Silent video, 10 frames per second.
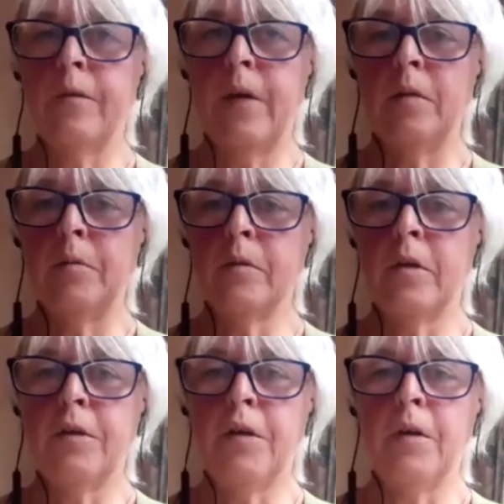available
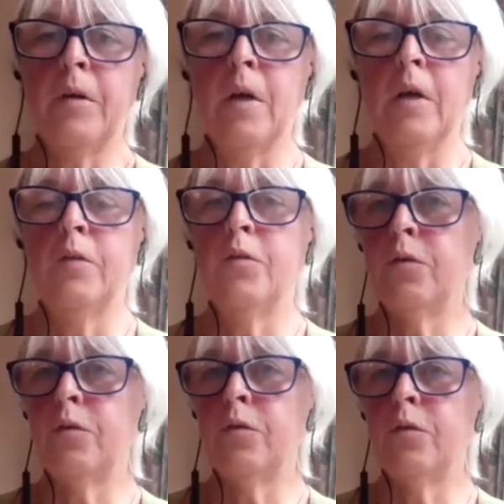to you.
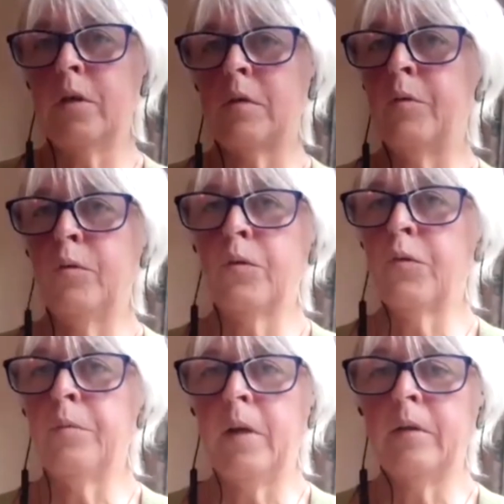Join a support
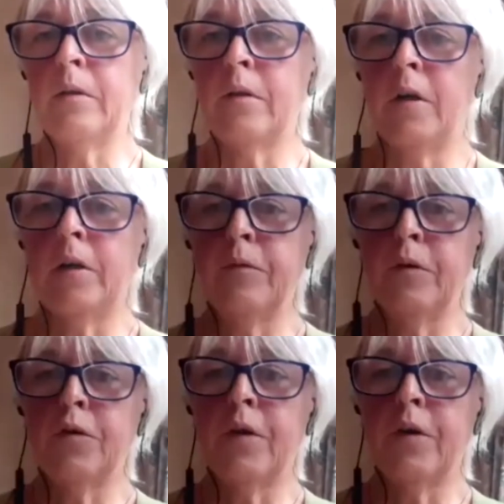group like the
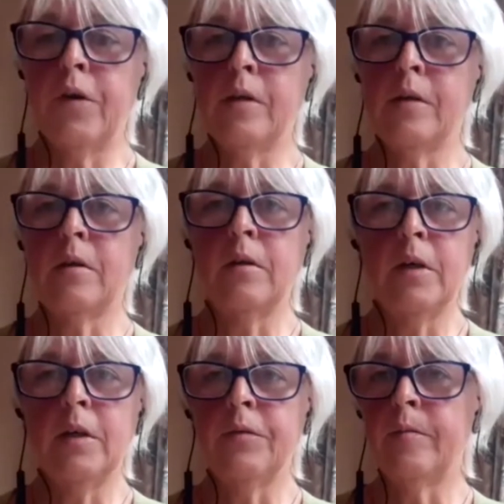Thyroid Trust.
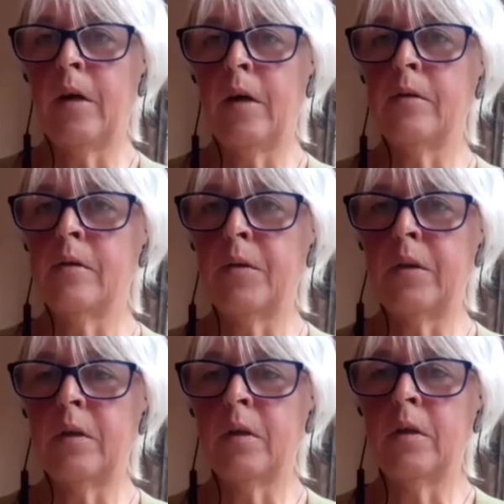Learn from others
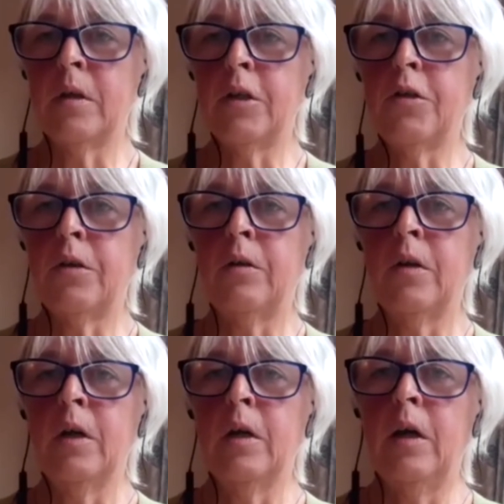with the condition
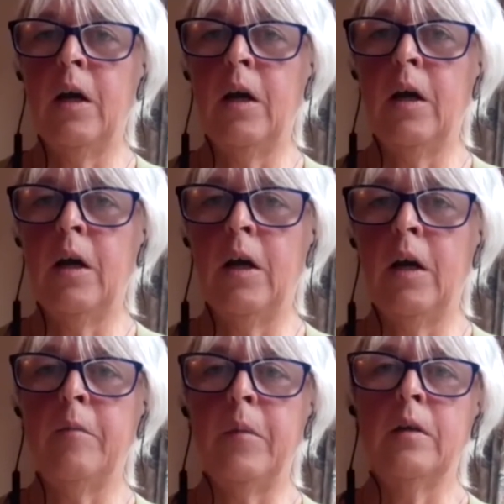
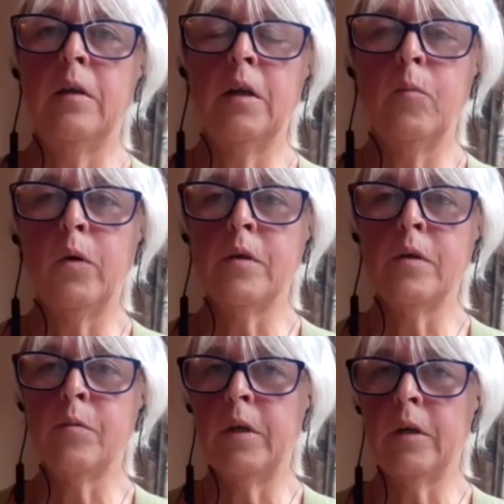and learn what
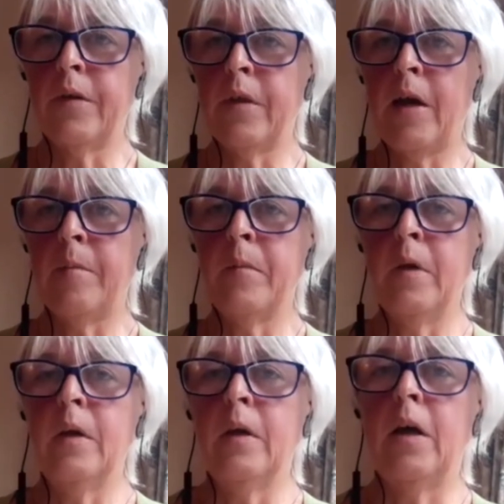has worked for them